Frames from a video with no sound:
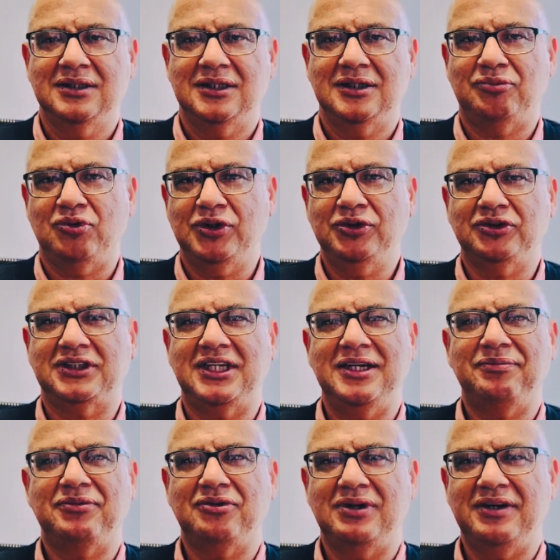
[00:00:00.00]
a boy who
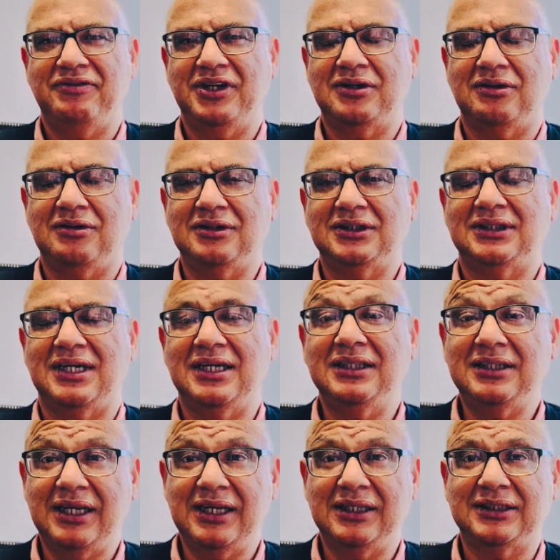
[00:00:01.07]
slept through every class
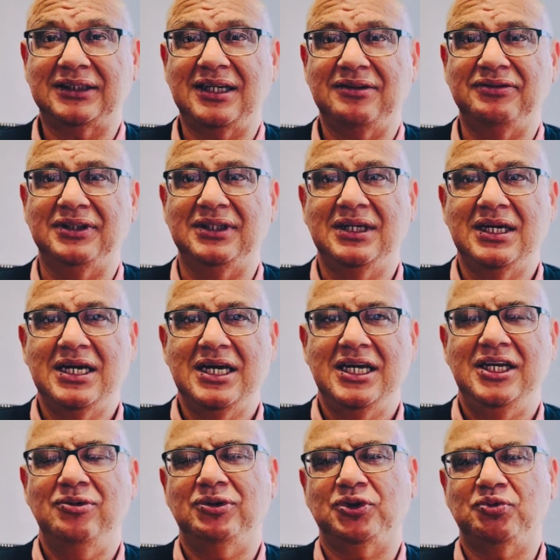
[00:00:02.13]
until I discovered
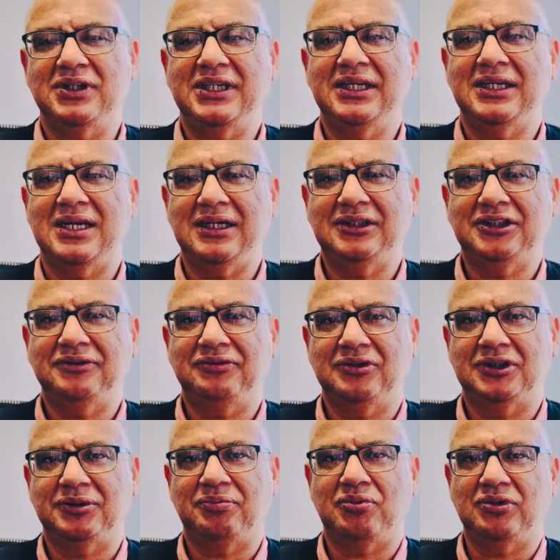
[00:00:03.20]
he was working night shift to
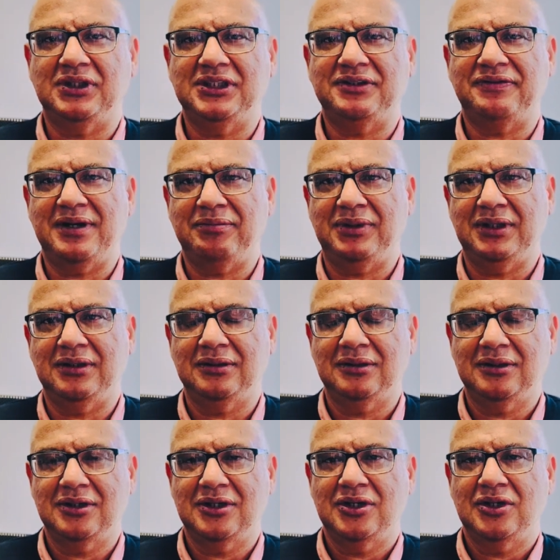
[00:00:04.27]
support his family.
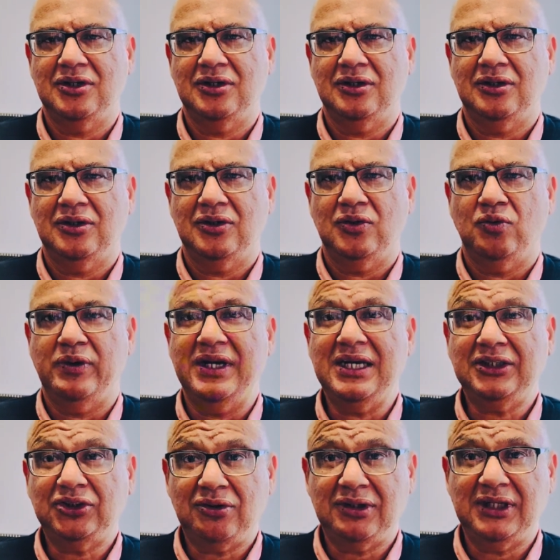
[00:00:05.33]
When
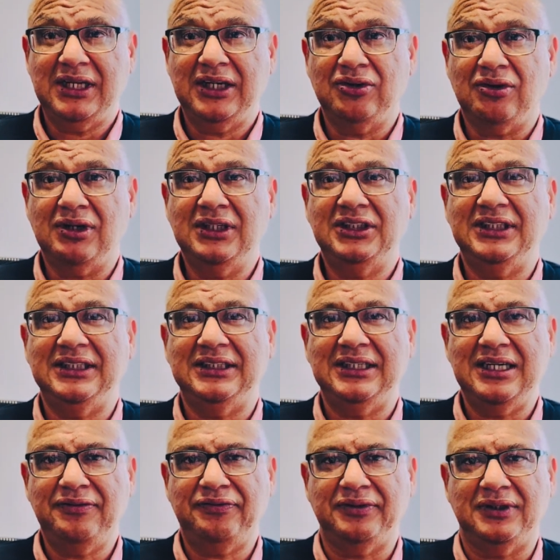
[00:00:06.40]
I started acknowledging his
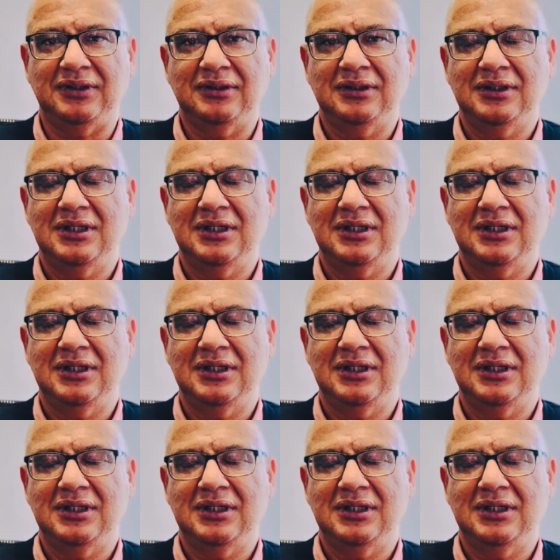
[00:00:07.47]
effort,